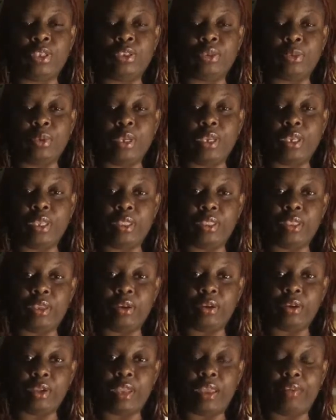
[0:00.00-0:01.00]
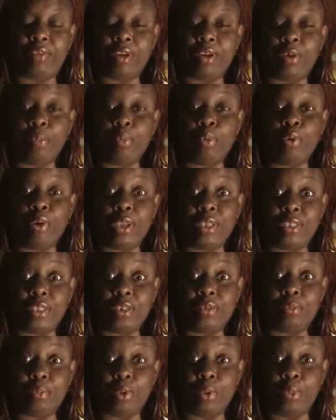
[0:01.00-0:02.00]
week, they're having a present
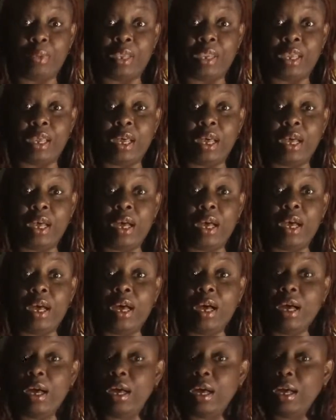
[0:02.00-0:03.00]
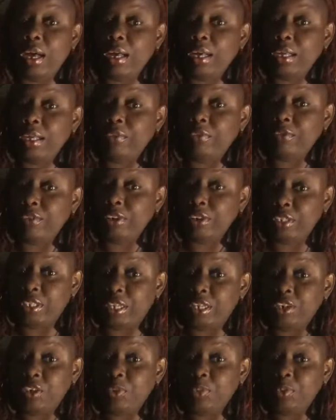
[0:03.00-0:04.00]
moment
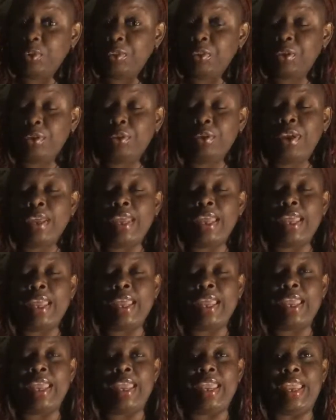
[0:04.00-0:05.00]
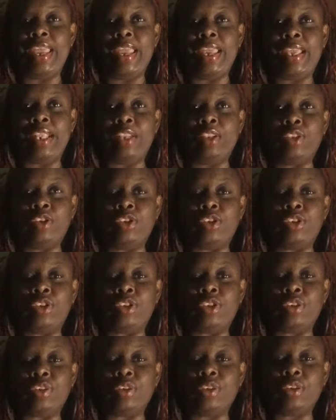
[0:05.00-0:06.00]
conversation with you. And
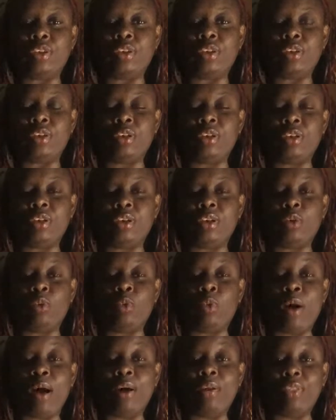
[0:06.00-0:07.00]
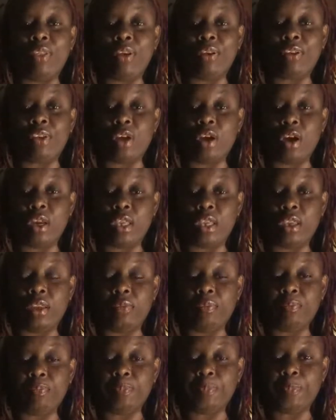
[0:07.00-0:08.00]
while they're talking,
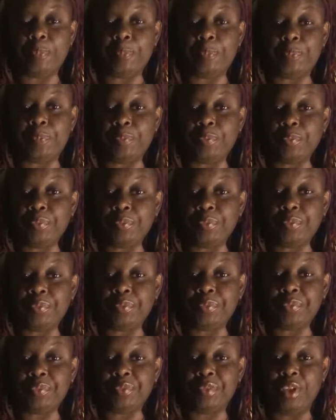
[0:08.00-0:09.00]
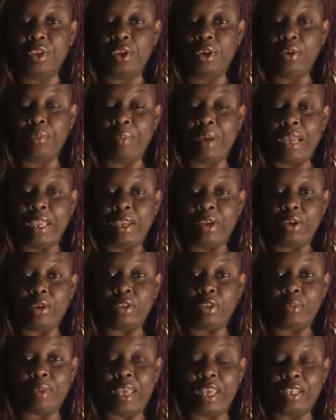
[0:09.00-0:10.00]
your mind goes
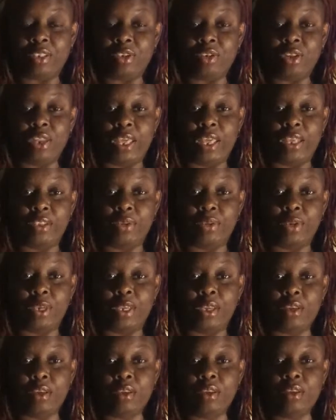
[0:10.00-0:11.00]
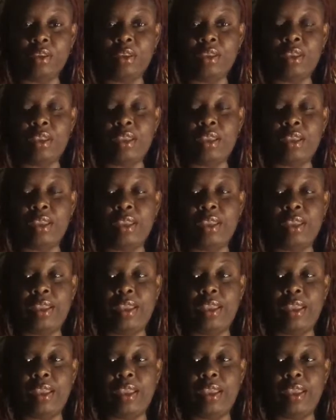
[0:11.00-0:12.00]
back to last week.
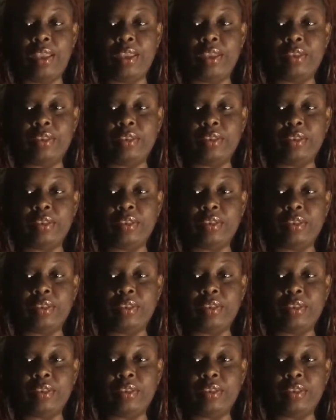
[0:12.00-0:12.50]
And